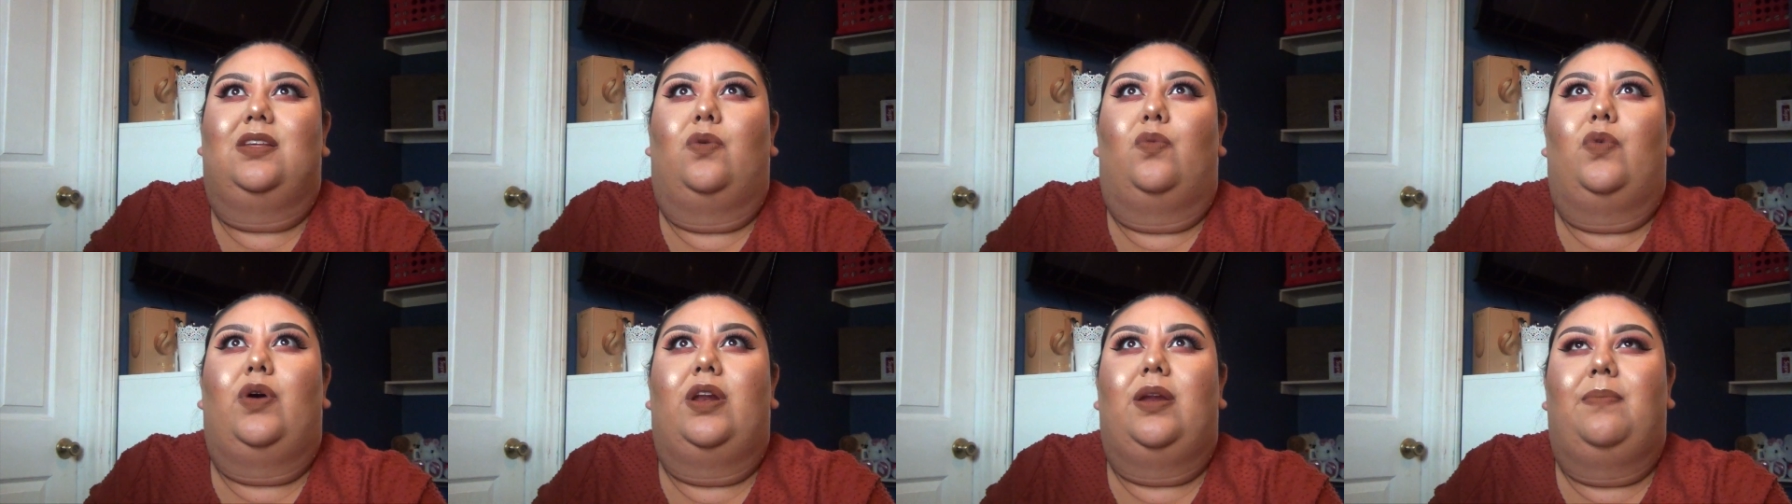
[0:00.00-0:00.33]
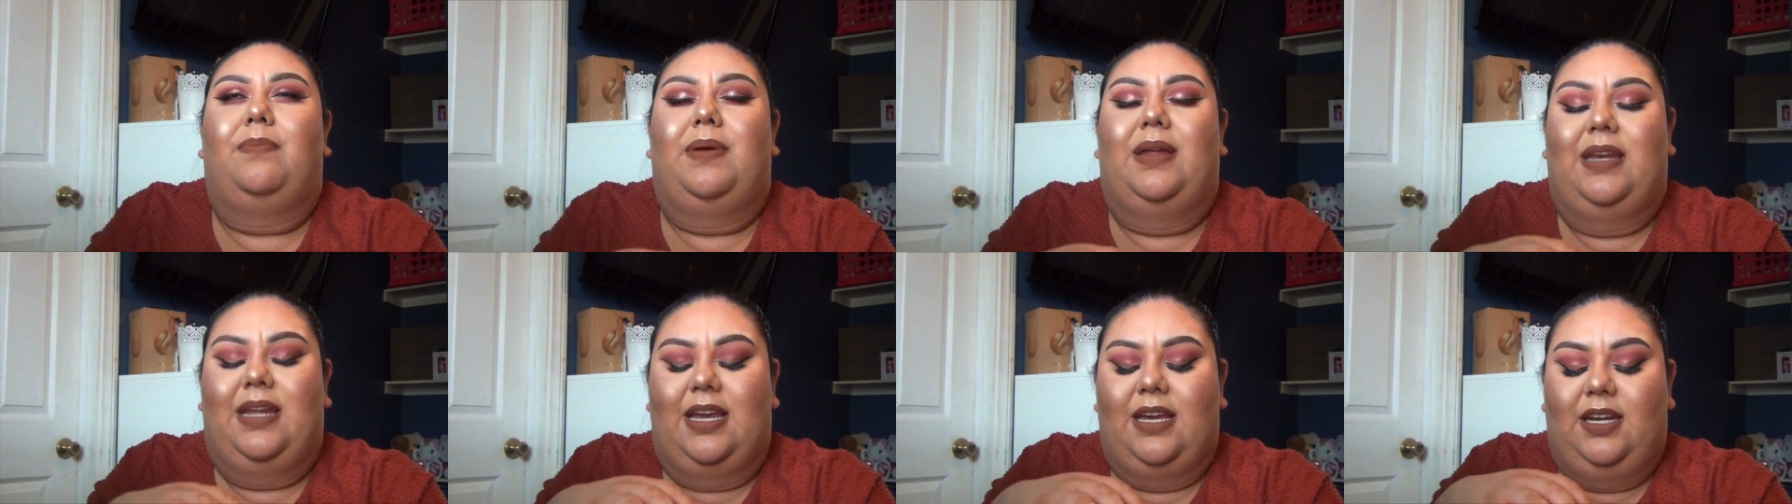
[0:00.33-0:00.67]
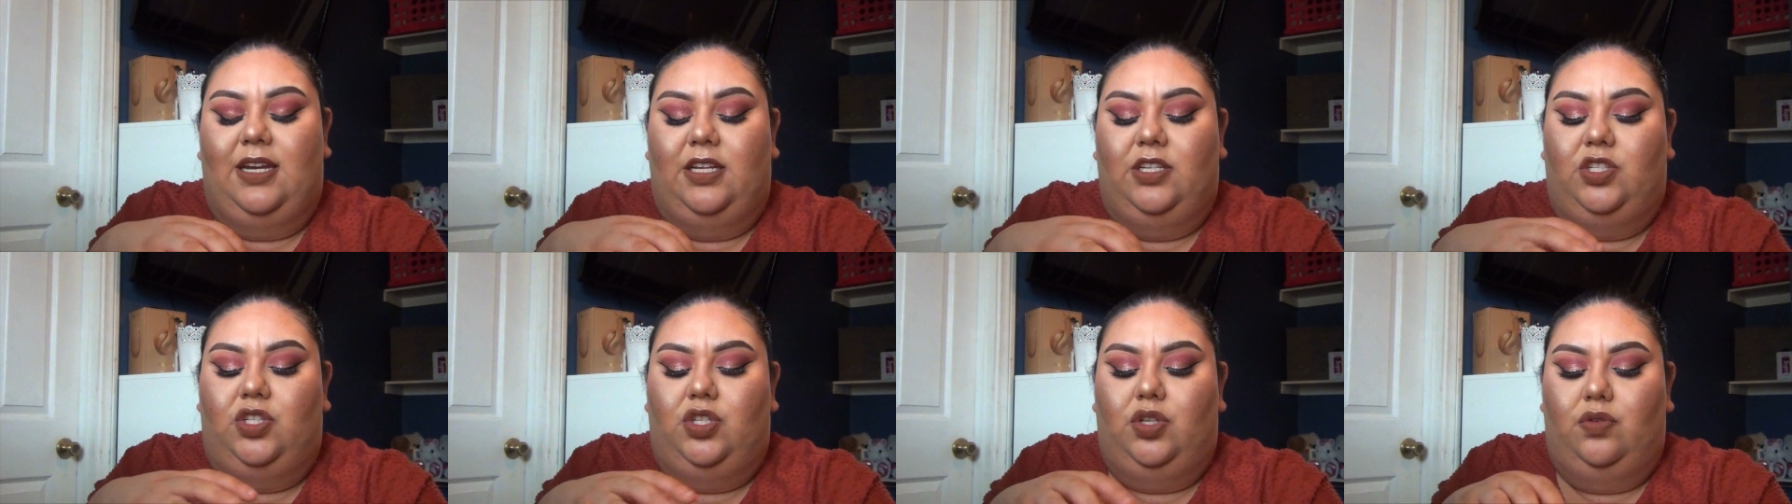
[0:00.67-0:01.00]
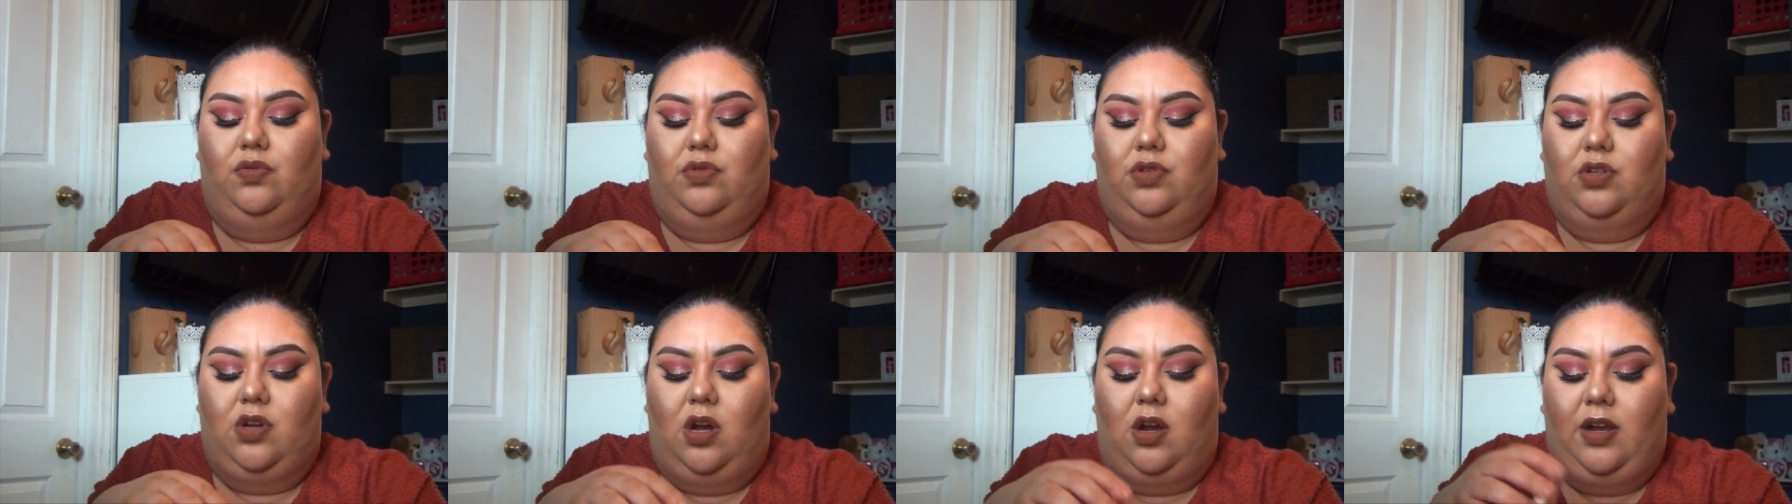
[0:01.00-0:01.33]
one in banana is too
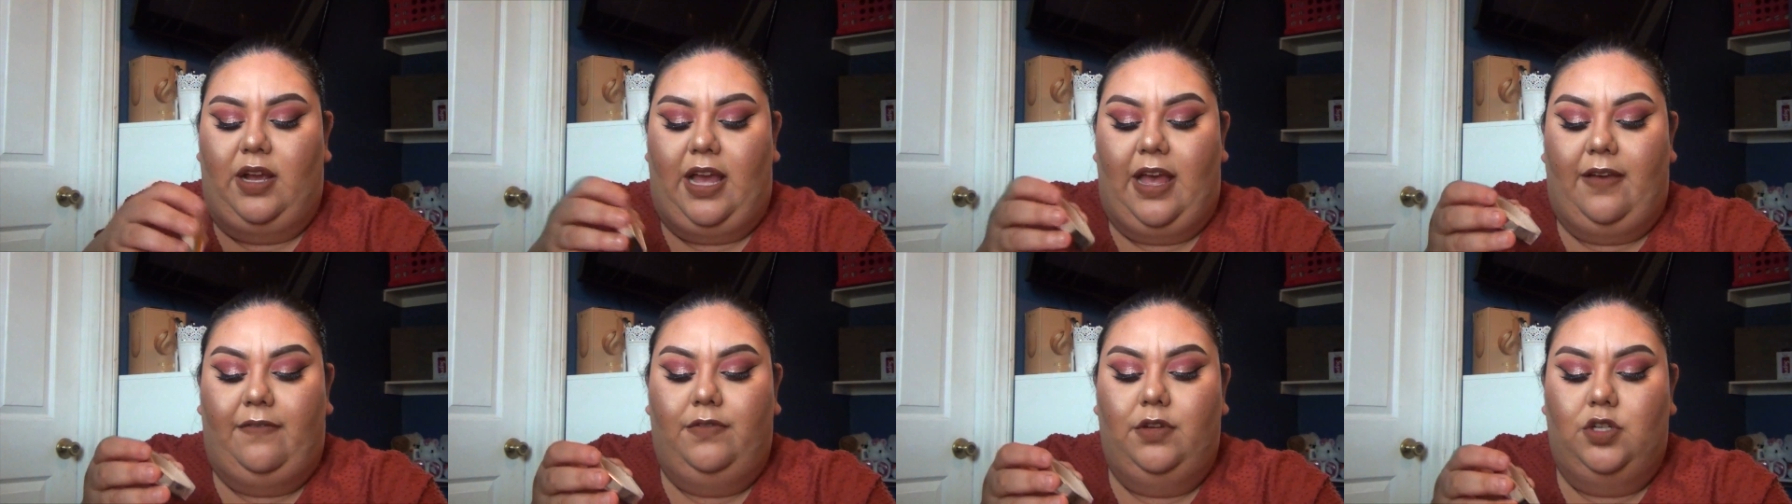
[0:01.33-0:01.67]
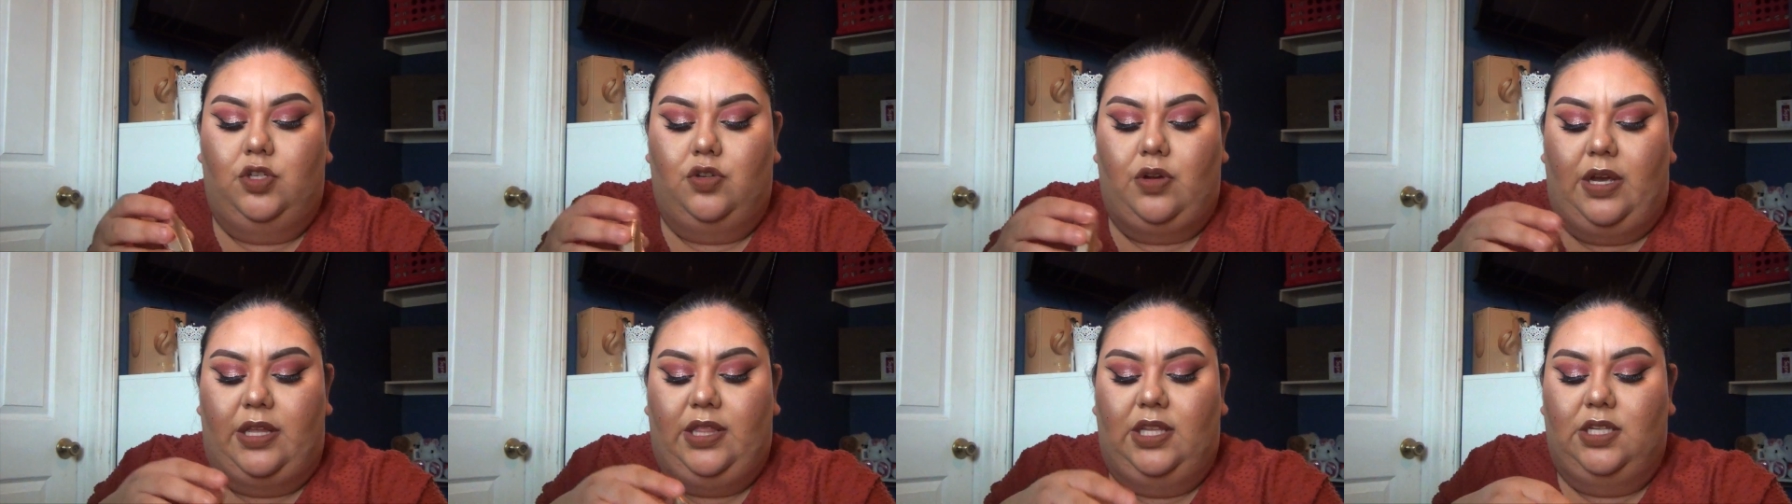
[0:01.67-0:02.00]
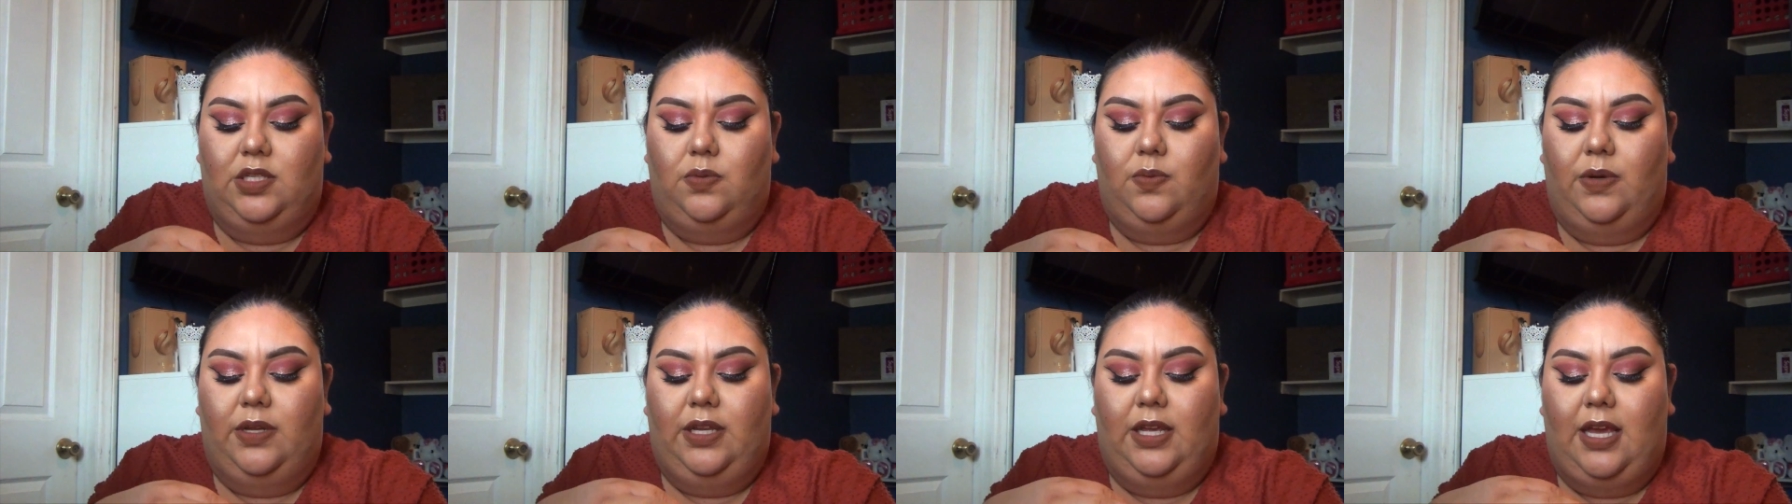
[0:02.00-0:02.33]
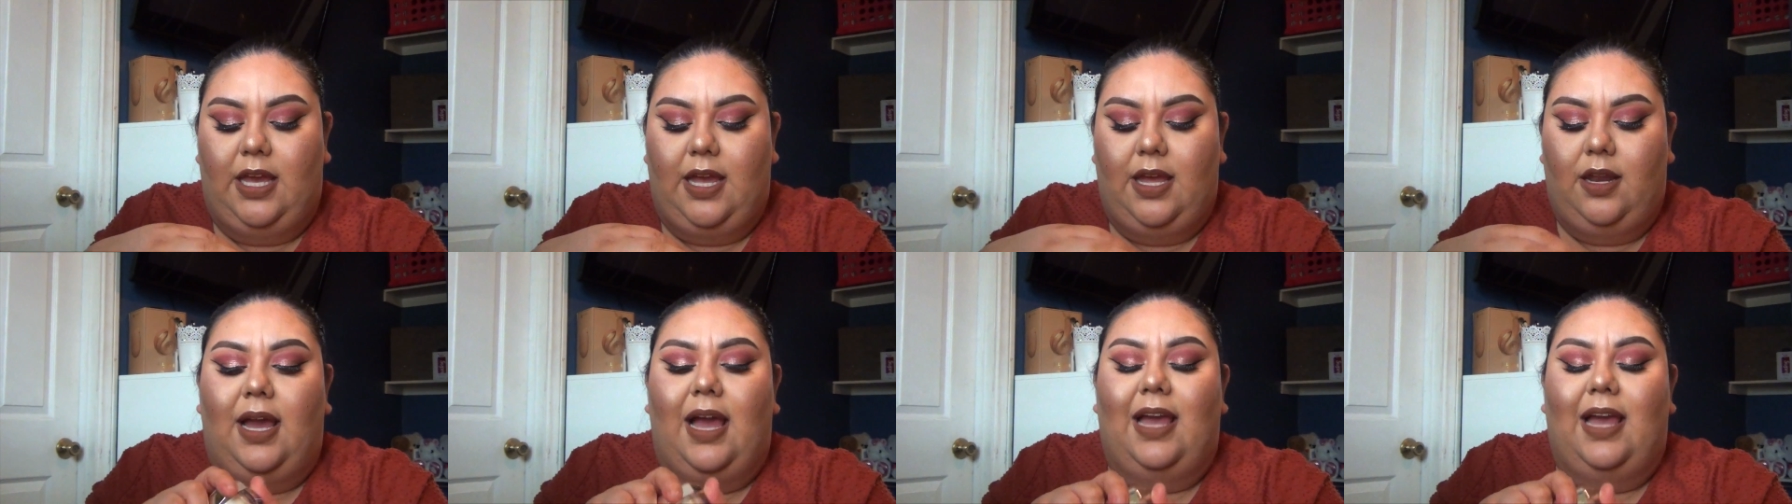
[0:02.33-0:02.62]
dark. I haven't tried this one yet.